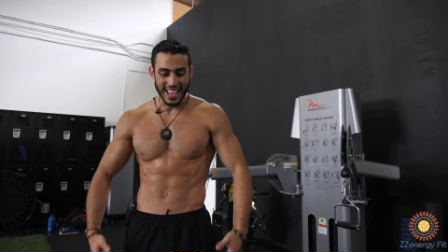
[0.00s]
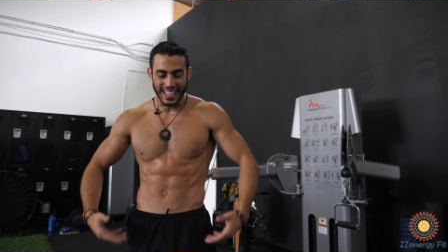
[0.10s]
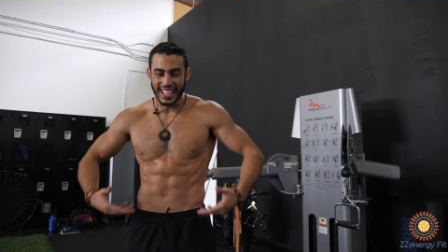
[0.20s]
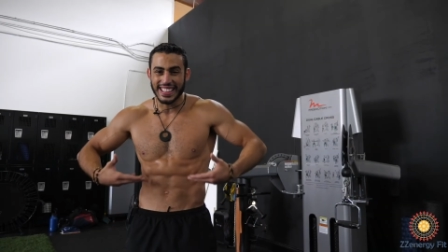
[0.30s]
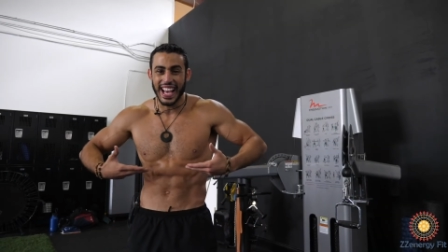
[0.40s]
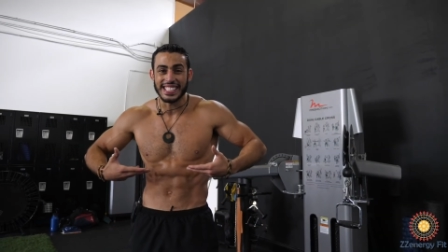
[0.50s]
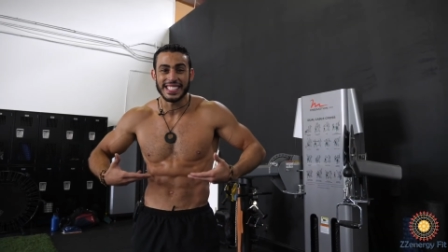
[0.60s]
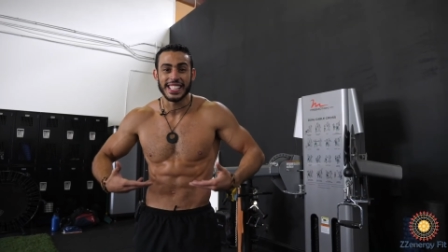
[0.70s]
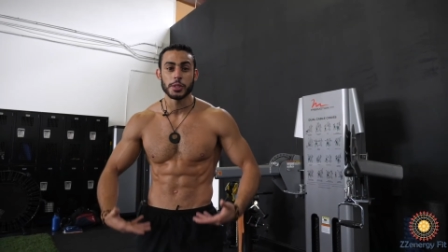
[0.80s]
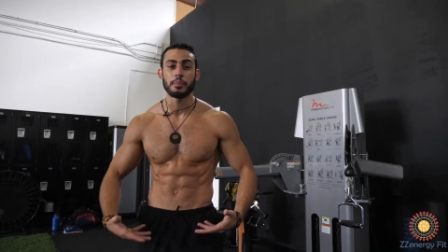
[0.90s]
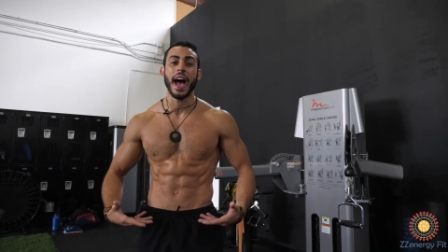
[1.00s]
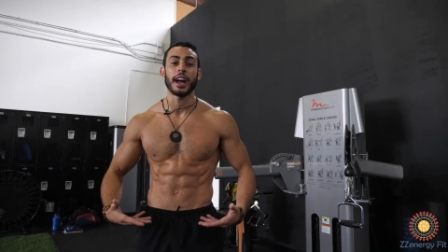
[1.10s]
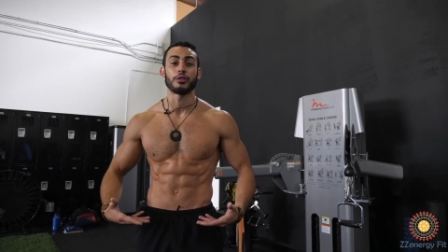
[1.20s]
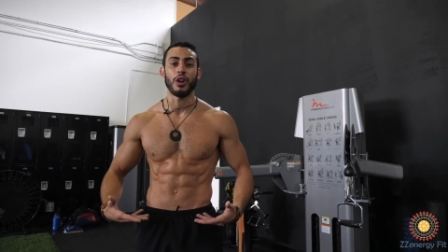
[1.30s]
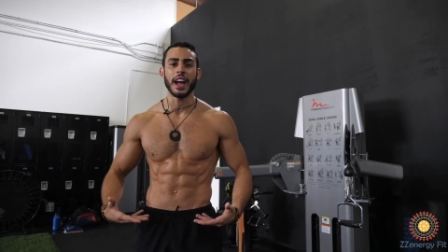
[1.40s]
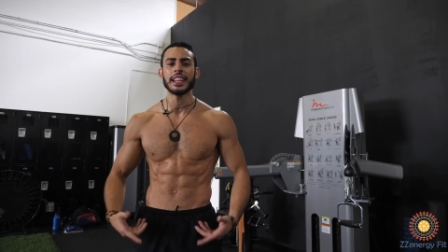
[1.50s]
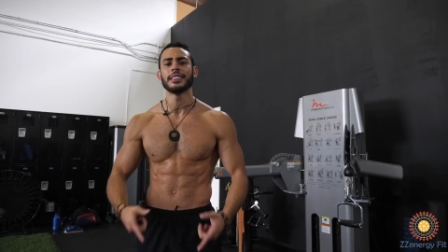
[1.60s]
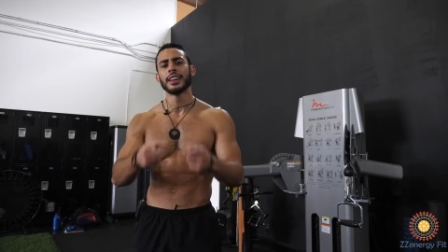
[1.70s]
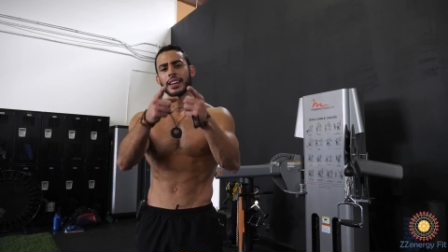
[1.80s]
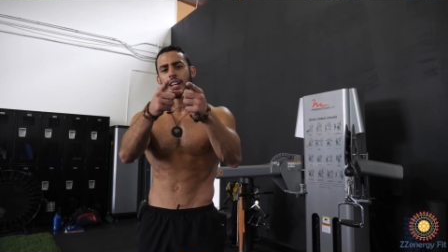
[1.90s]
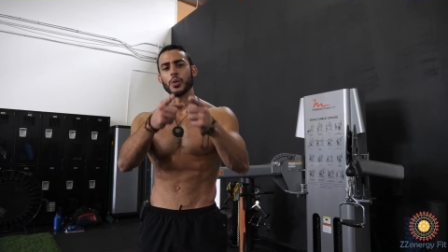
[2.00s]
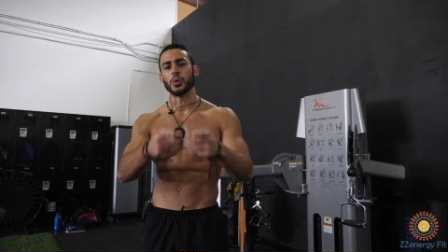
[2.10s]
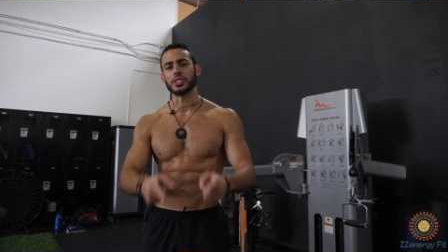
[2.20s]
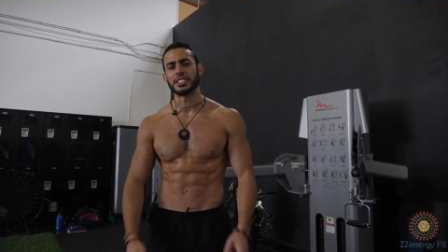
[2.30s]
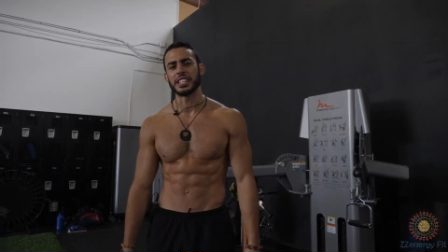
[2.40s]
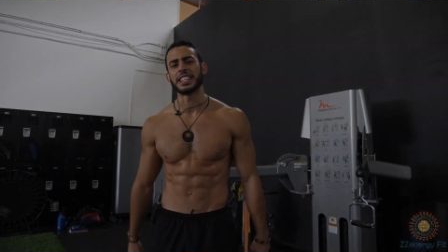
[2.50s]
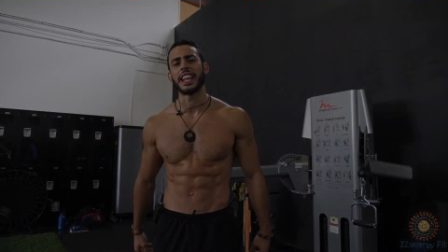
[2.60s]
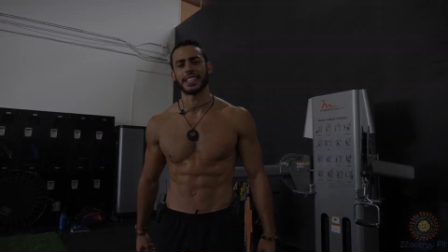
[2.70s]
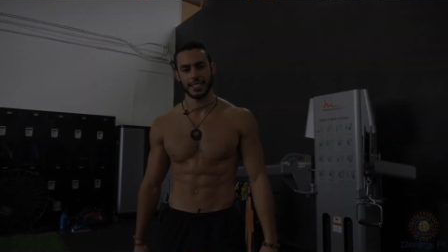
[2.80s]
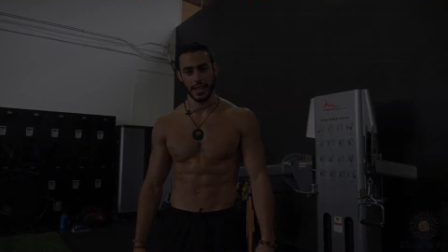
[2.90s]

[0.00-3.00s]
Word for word: Get that six pack right. We'll see you next